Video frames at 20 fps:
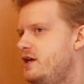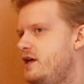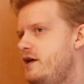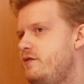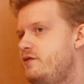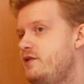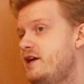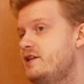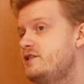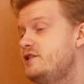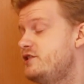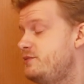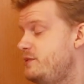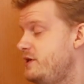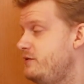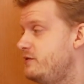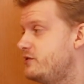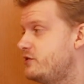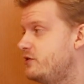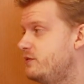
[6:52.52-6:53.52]
If you actually
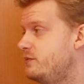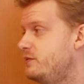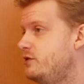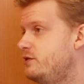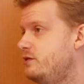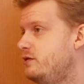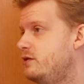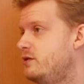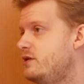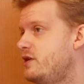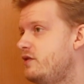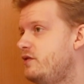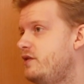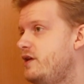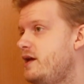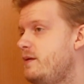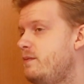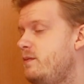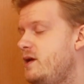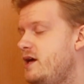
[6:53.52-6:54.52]
speak with them, you learn that
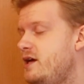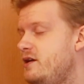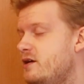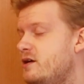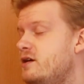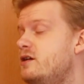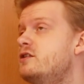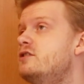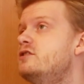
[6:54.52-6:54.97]
they played a